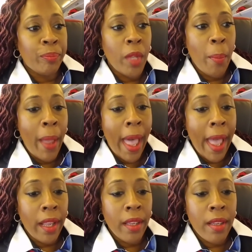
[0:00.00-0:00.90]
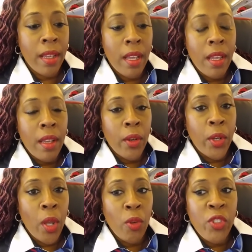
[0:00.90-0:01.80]
Pack, you
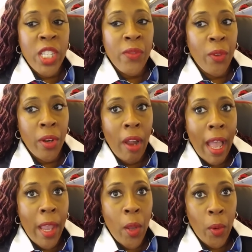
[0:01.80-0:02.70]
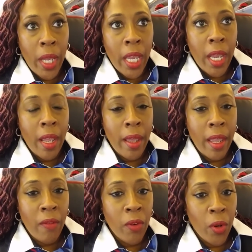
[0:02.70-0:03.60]
know, just for your iOE.
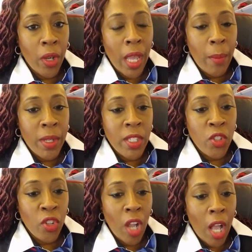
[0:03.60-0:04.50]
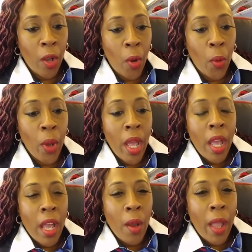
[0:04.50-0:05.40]
If you're coming to Chicago
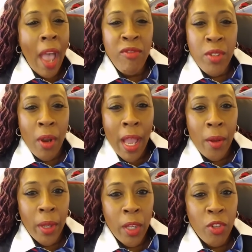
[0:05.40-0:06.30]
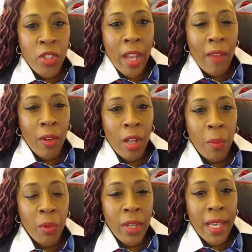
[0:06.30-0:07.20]
after your iOE, you should have a
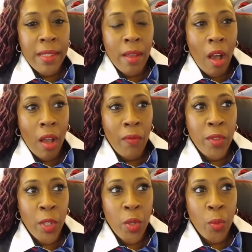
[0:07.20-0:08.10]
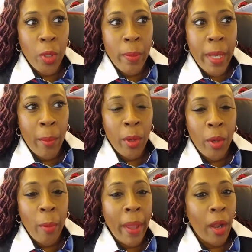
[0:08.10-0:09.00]
couple days off, so you will be able to go
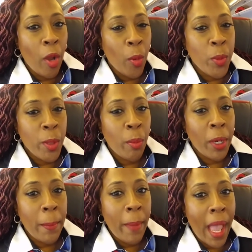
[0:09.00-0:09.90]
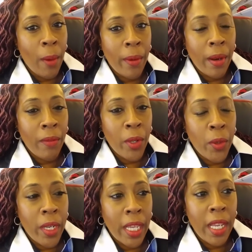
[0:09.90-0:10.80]
back home to bring back whatever you
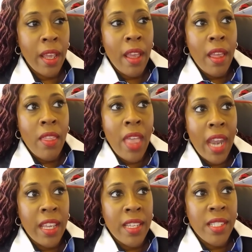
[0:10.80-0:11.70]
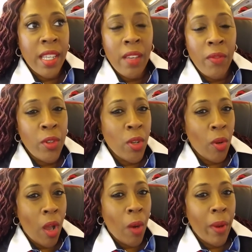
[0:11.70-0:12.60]
need. That is, if you
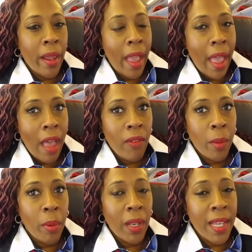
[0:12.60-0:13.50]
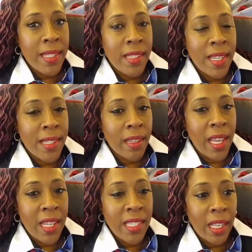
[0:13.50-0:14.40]
don't already have a place
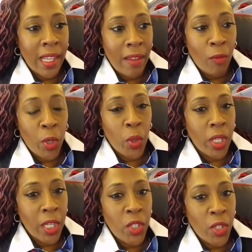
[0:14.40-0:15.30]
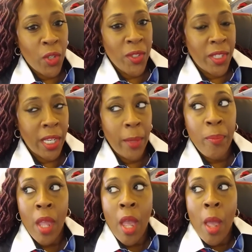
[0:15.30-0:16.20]
designated to live when you get to your city.
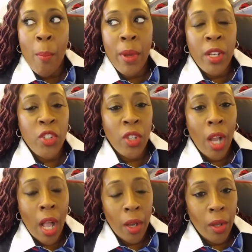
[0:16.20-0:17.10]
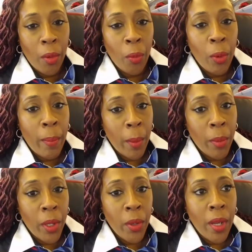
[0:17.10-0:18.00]
But in Chicago, remember,
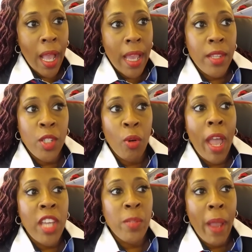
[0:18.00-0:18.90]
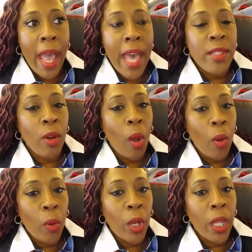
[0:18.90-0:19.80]
you guys, crash pads are
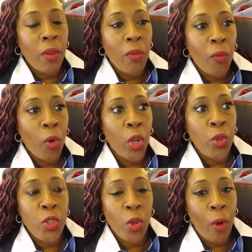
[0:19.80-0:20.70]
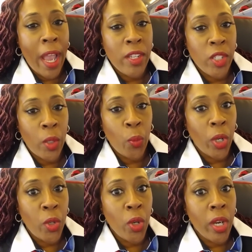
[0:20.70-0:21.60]
only for you to crash in when
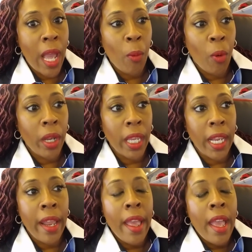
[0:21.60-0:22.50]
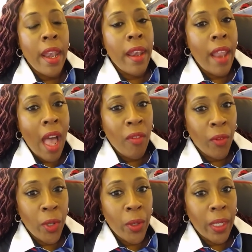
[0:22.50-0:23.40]
you are not working, not for
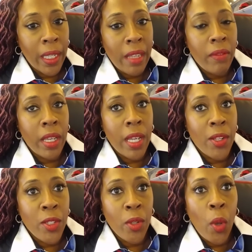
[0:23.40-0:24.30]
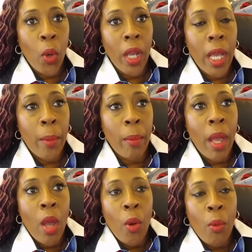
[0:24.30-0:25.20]
you to live in. And so don't come
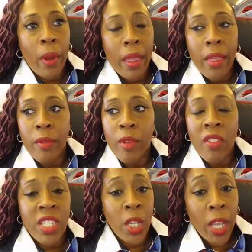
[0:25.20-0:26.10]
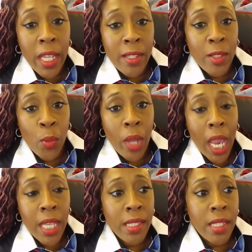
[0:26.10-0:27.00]
with 10
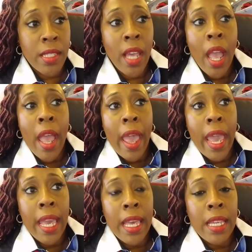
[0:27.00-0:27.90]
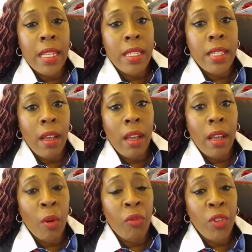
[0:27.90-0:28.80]
suitcases and a
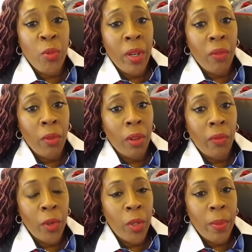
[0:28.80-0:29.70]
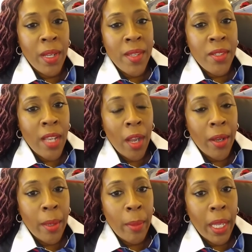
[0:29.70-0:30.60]
refrigerator full of food, because there's not going to
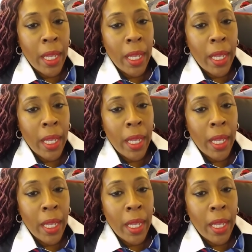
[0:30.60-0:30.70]
be